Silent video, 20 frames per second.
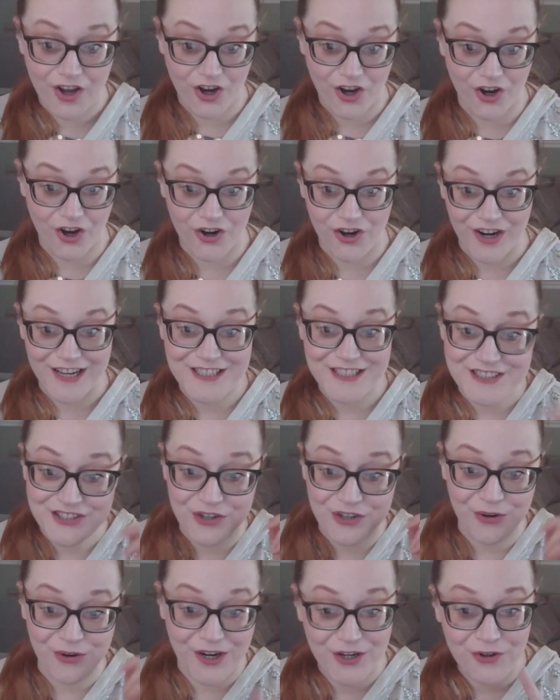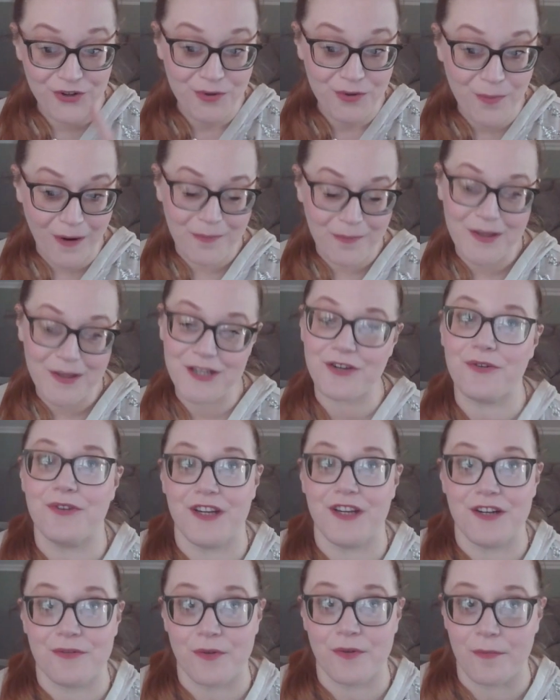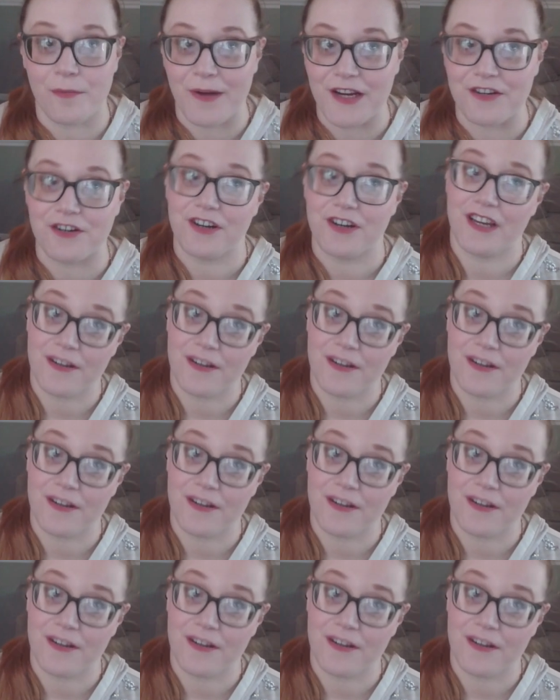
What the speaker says: All right, so I know you probably don't need a reminder.